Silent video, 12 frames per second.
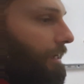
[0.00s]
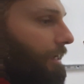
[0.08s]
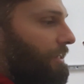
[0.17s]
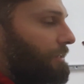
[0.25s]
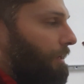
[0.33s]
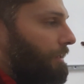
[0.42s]

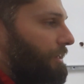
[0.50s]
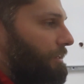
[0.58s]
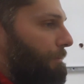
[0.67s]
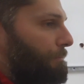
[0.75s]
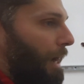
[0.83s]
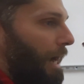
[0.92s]
it needs
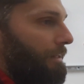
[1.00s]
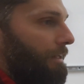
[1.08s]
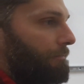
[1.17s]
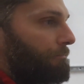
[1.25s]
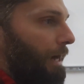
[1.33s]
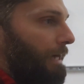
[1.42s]
to be
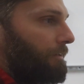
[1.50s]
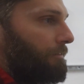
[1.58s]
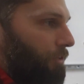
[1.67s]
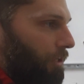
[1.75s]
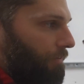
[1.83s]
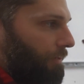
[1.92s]
bonded at the
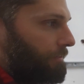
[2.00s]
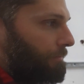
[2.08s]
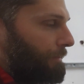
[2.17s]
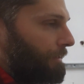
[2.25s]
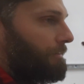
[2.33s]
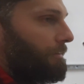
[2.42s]
service. I
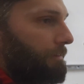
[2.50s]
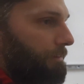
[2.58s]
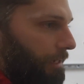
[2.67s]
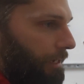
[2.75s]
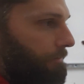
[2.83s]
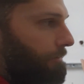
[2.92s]
mean, this is, I
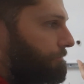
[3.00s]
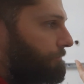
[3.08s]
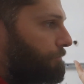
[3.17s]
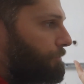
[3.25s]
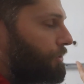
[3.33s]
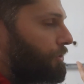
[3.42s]
guess,
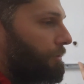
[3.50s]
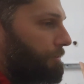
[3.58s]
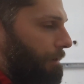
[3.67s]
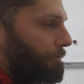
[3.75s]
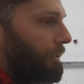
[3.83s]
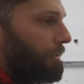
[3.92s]
it's
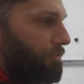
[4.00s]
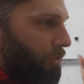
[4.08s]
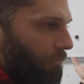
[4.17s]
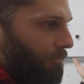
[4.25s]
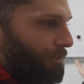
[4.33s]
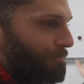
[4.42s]
not really a
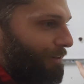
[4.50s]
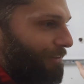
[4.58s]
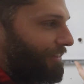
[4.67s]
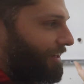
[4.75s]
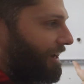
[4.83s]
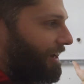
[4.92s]
service
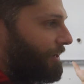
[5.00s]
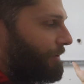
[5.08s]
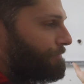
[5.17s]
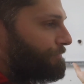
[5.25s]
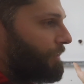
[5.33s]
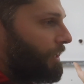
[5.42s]
with a
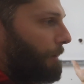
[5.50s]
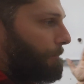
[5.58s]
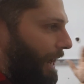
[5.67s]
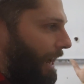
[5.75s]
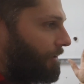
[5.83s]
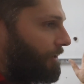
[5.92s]
power